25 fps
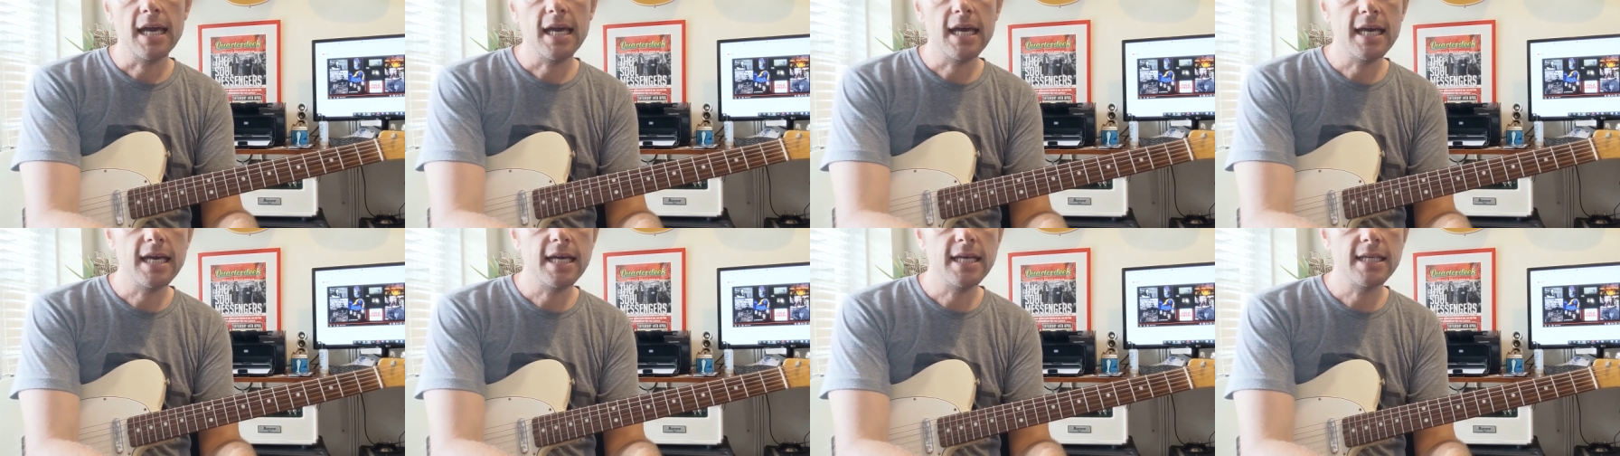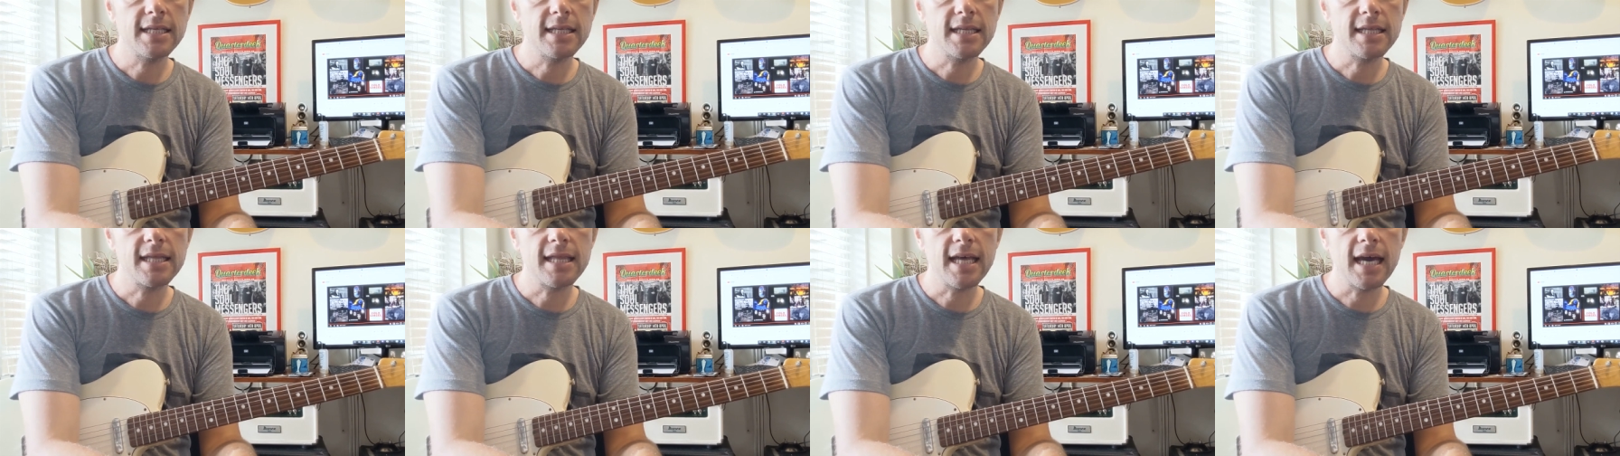
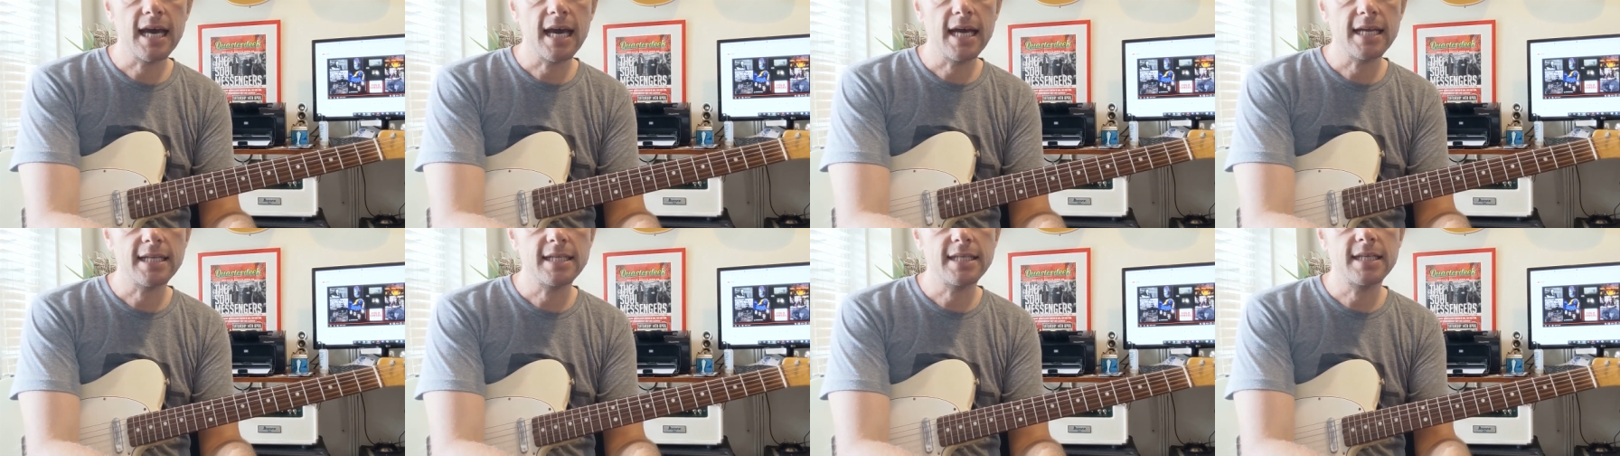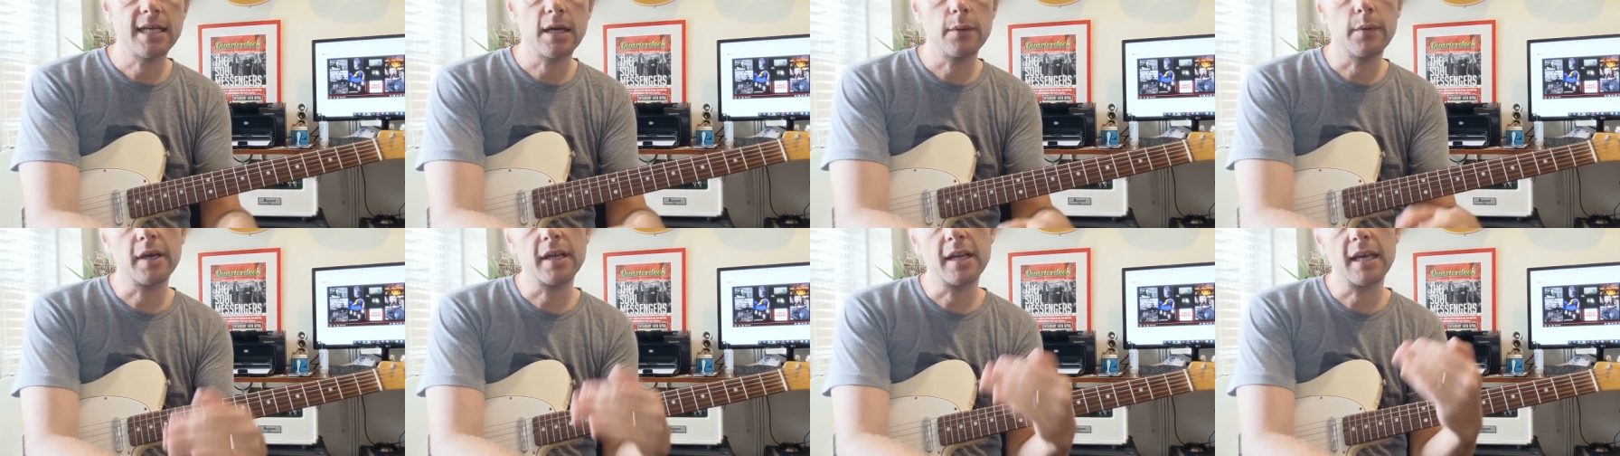is that,
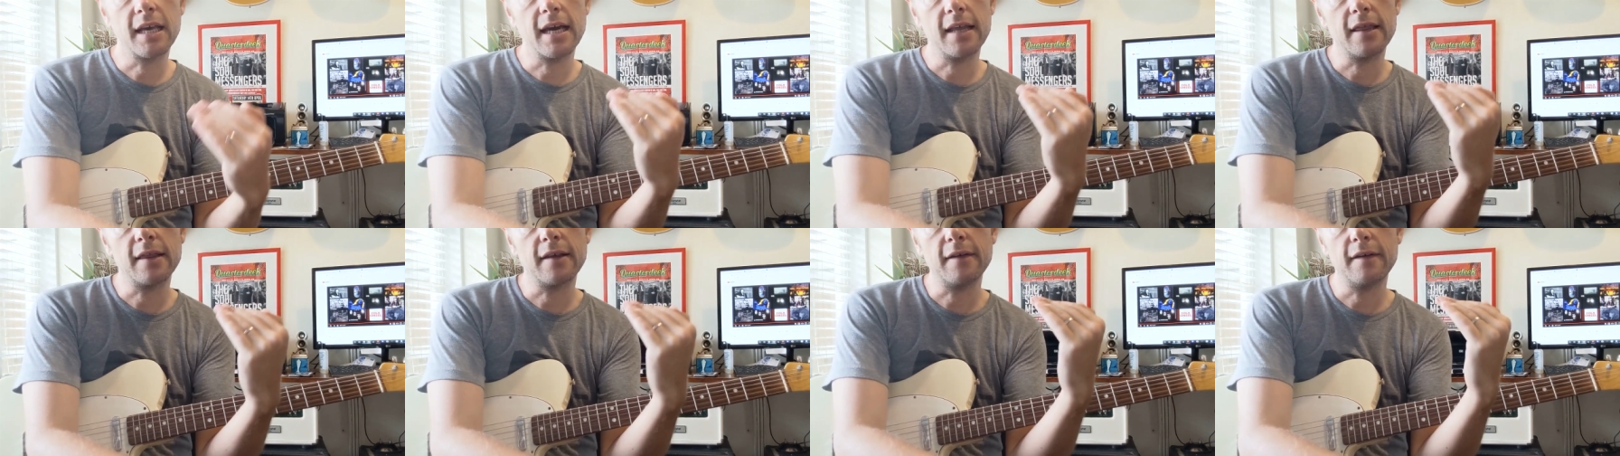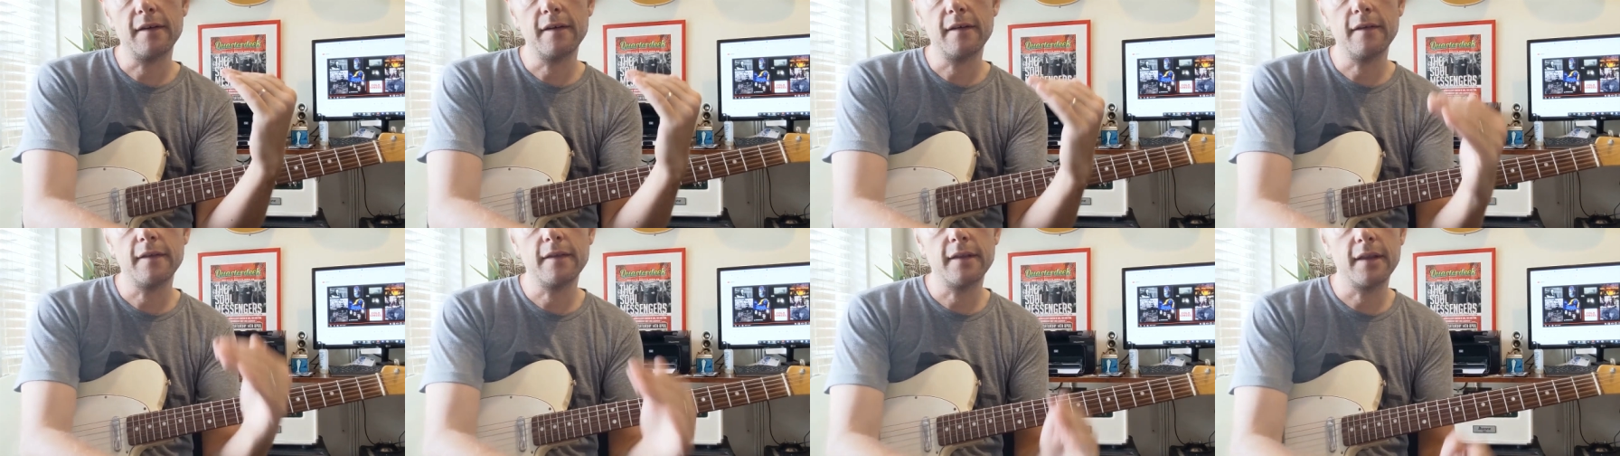so we're going to get
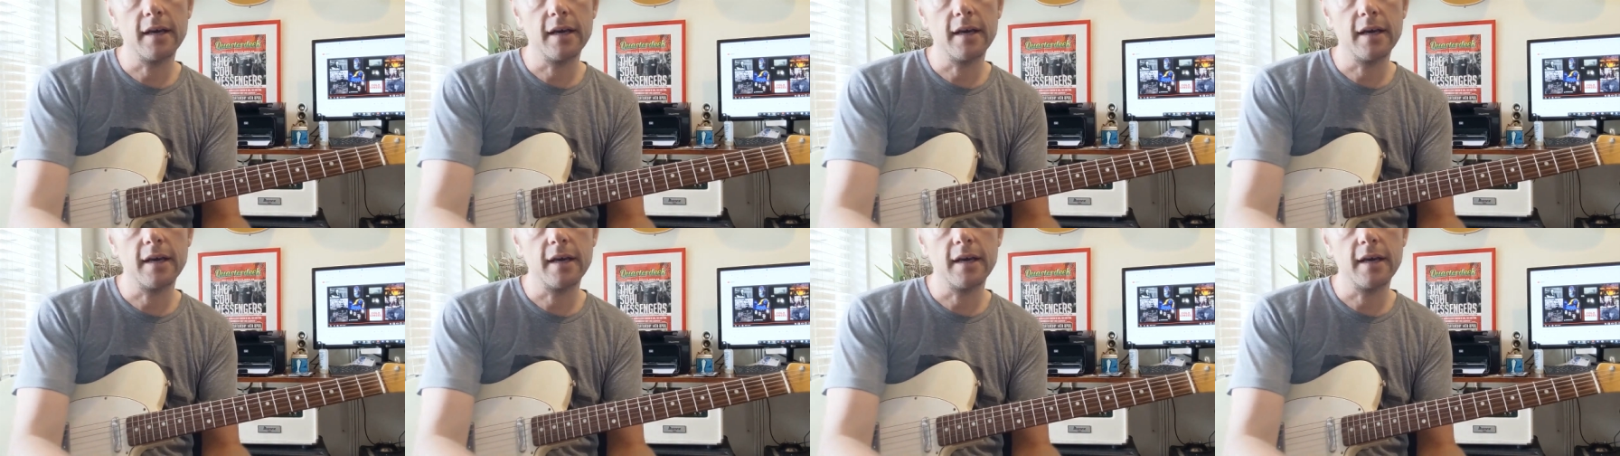the,